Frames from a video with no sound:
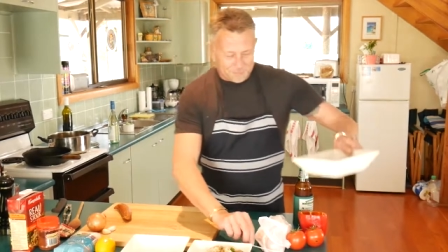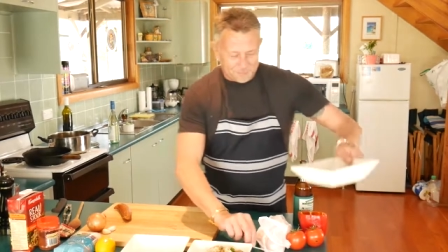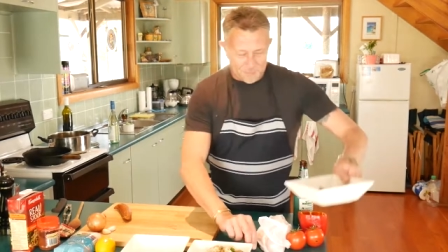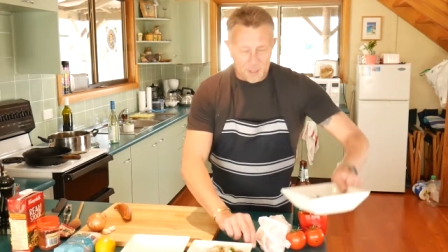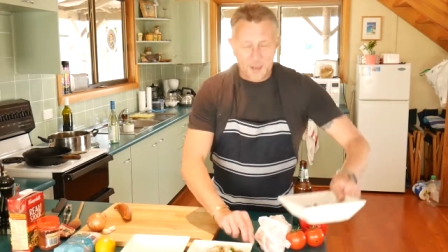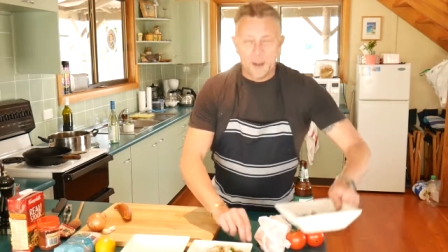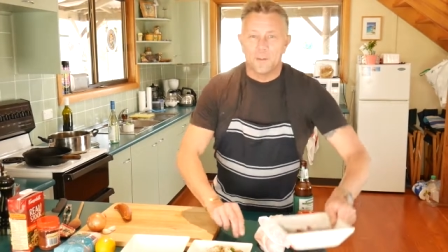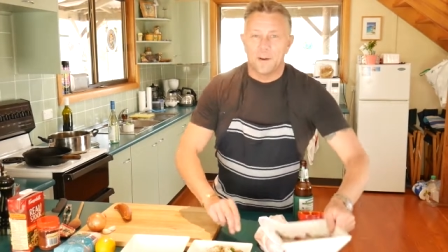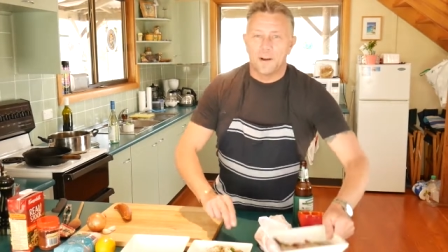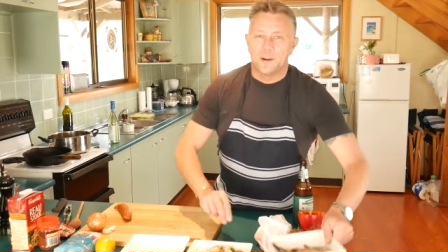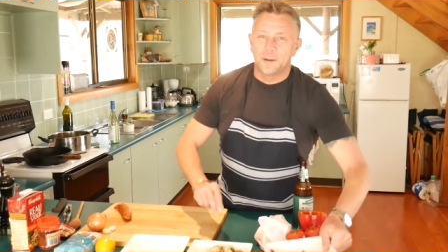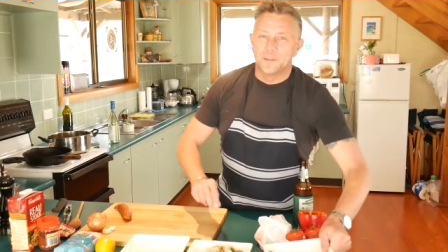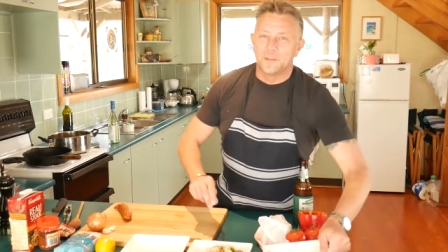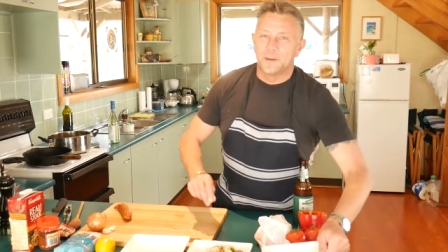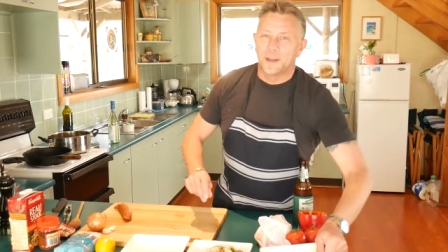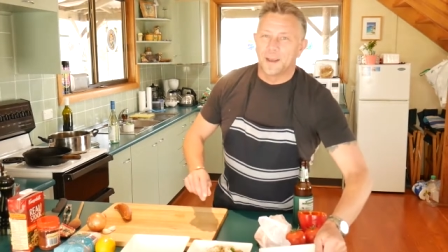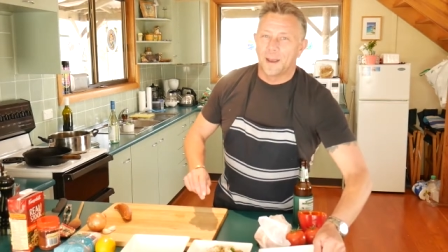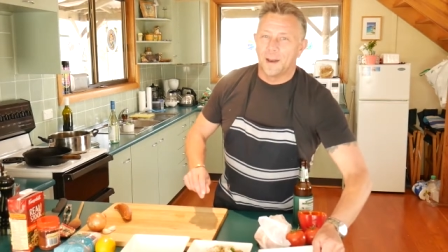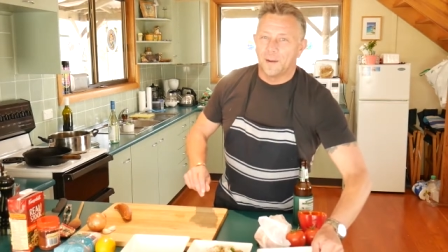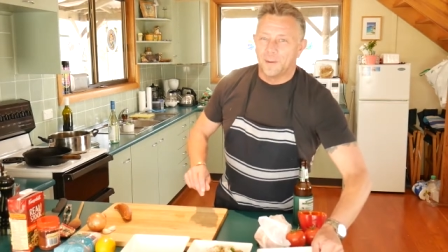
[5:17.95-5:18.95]
But anyway, I'll give
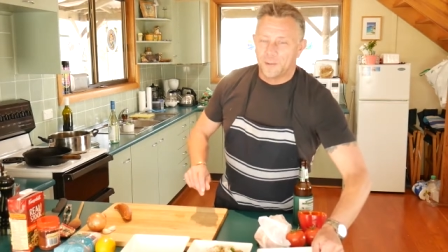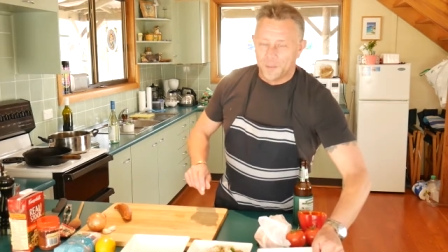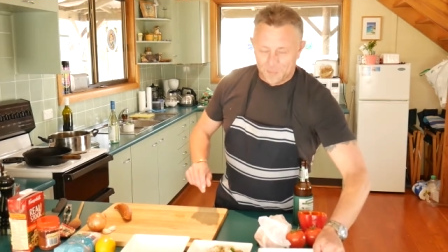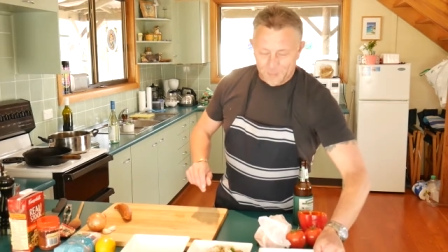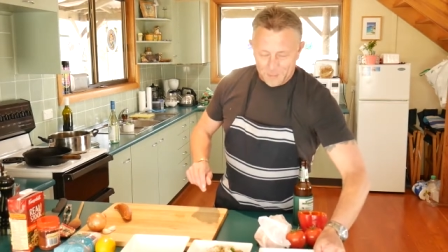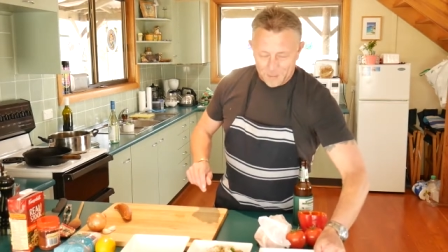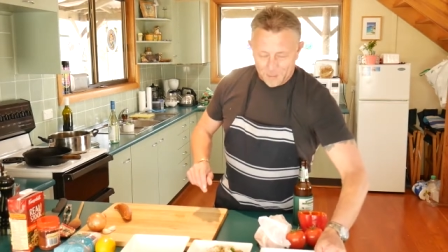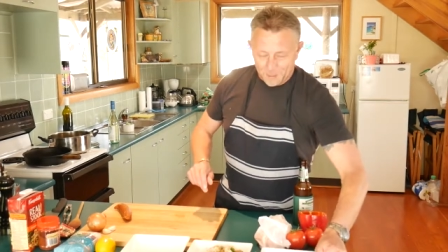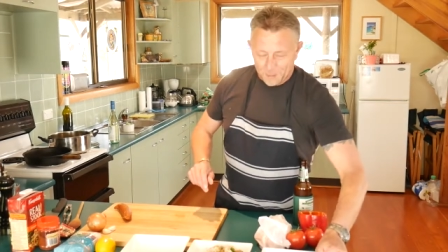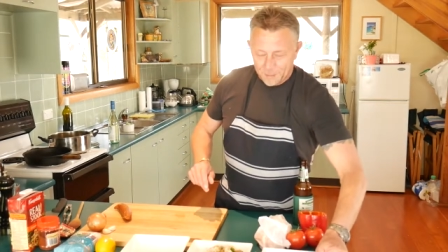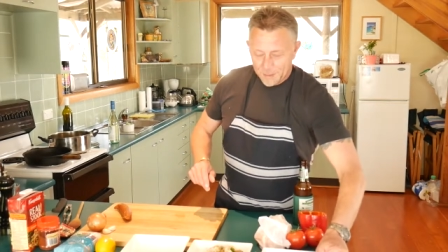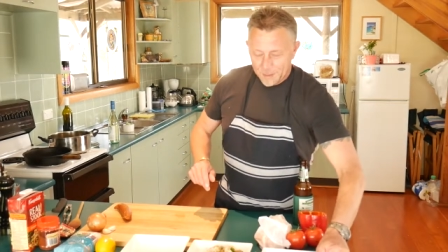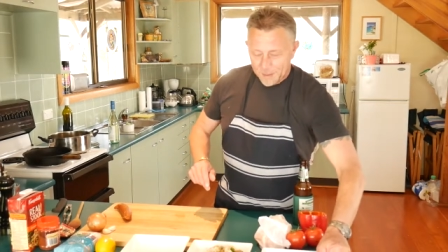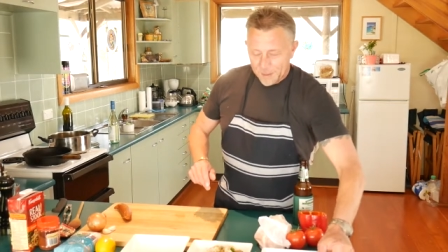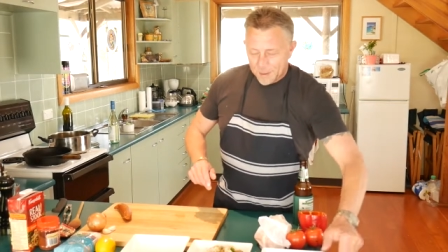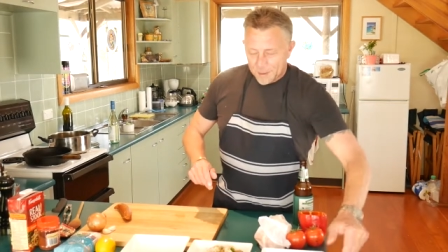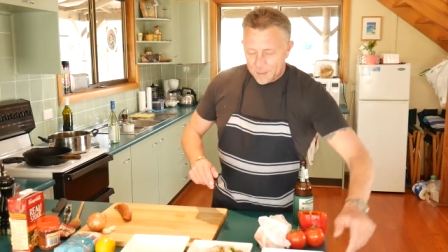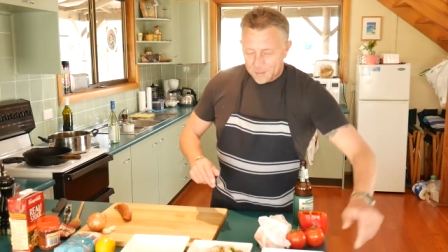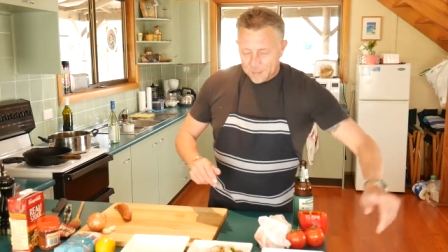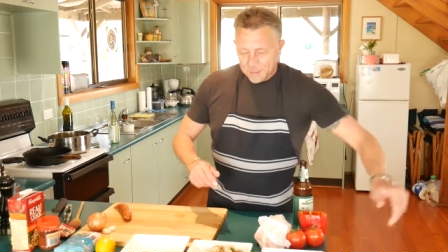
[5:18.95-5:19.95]
it a go.
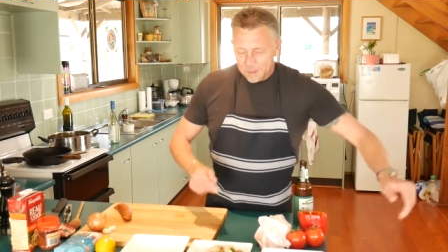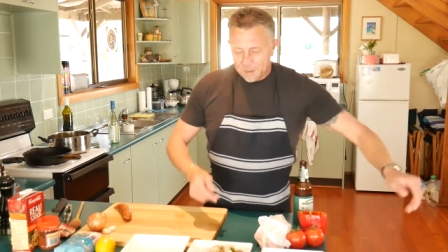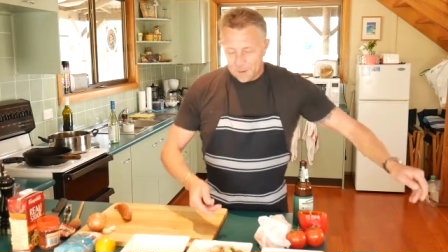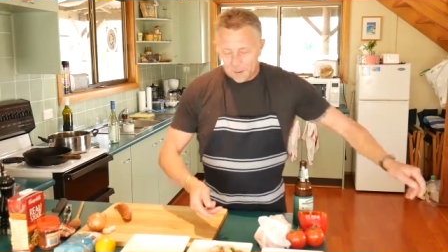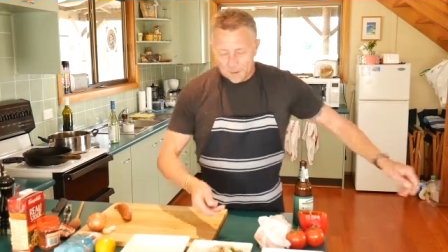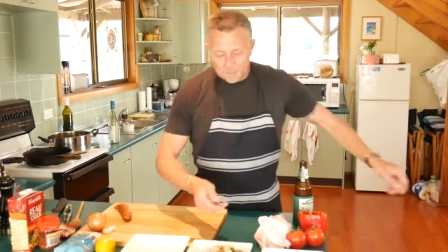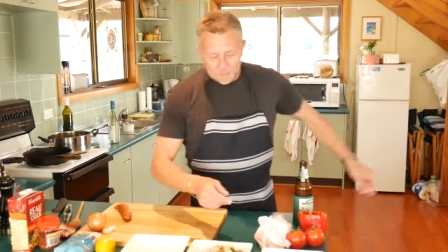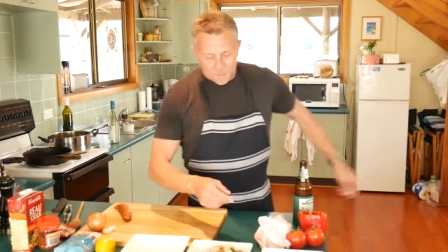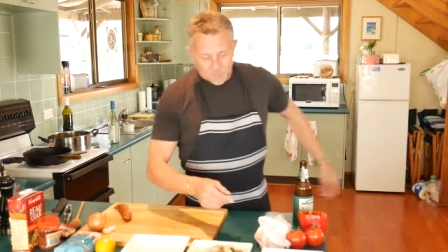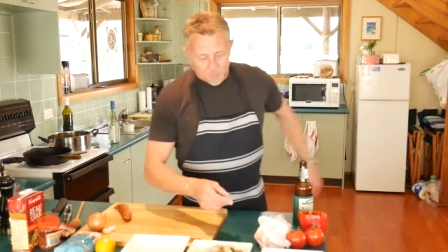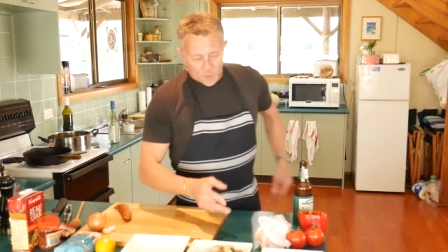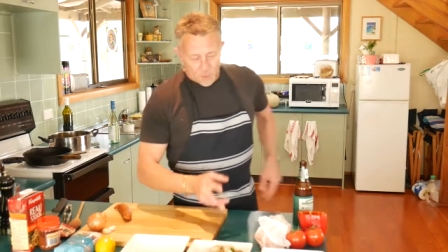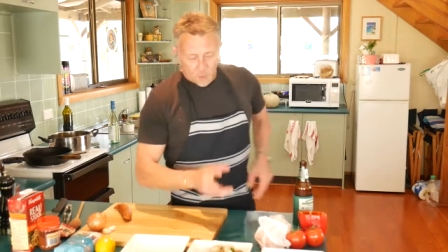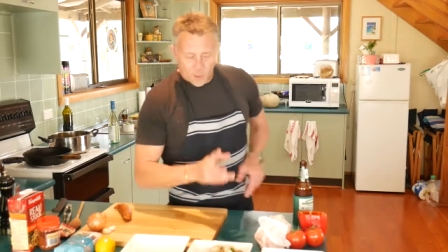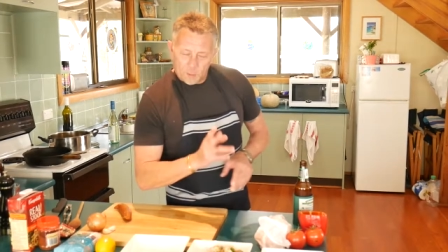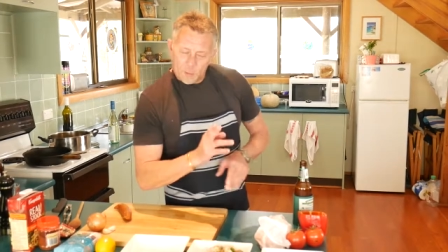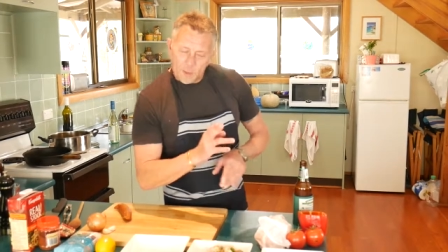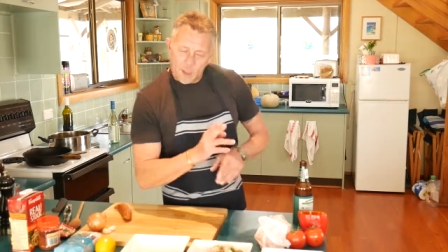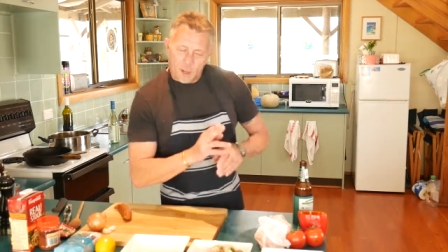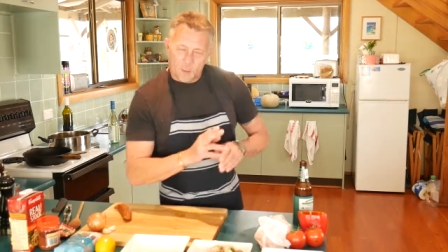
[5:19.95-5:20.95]
Alright,
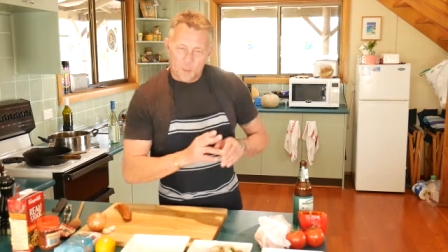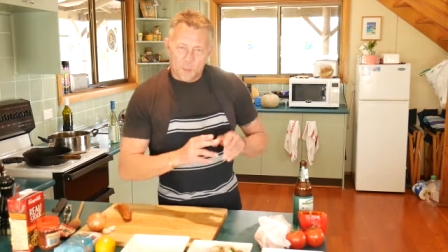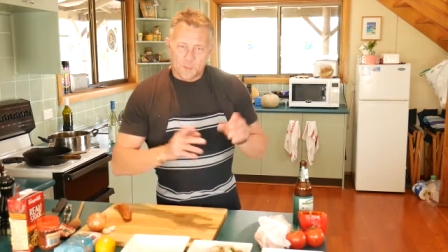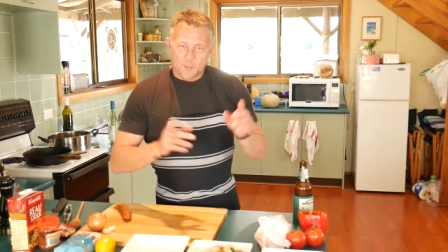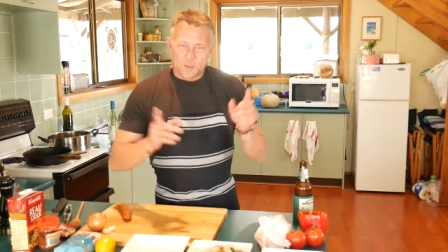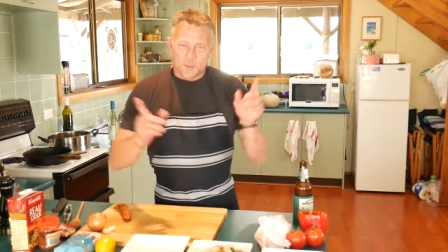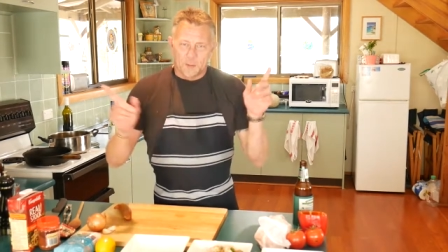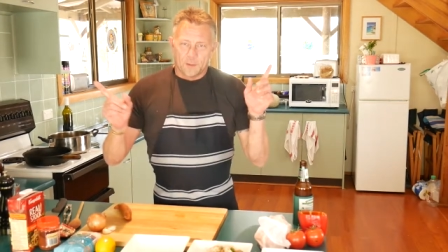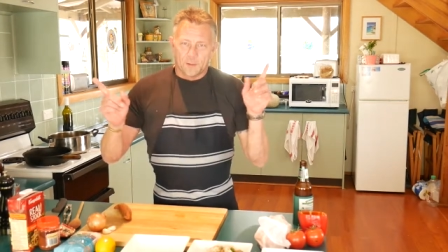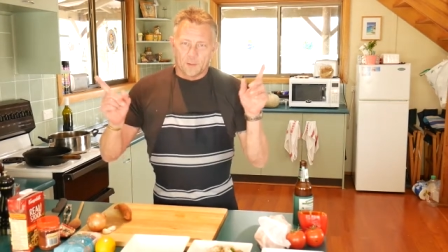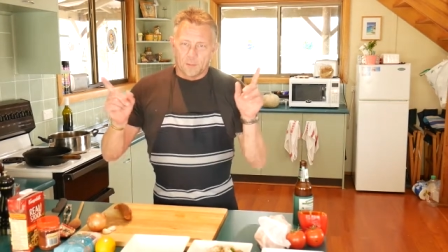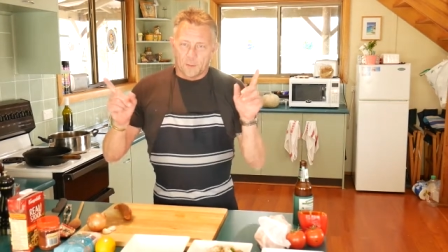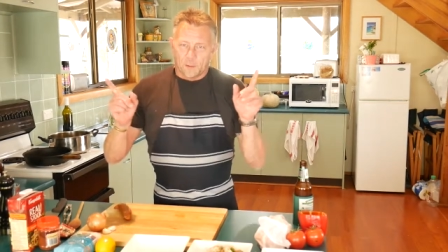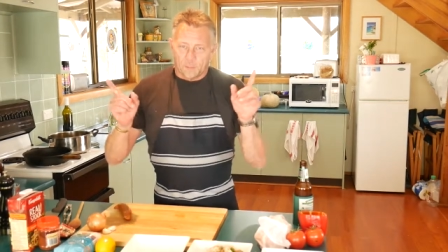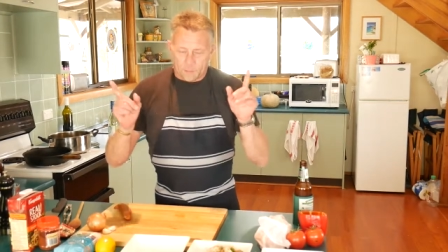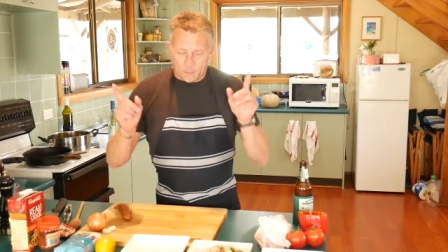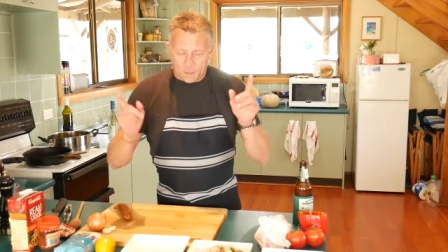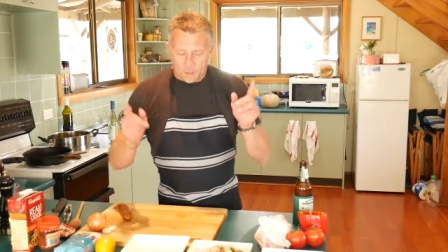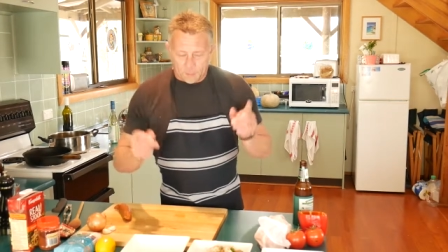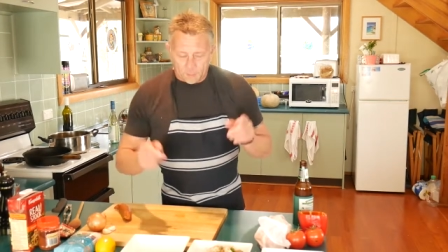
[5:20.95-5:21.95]
I'll cut them up so not
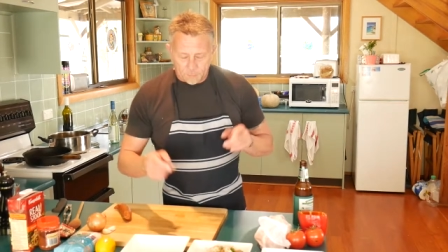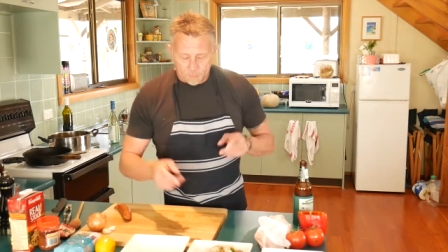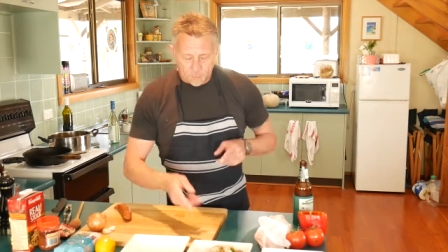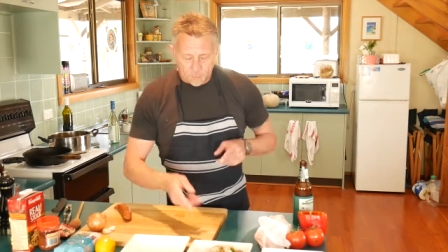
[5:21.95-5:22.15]
like that.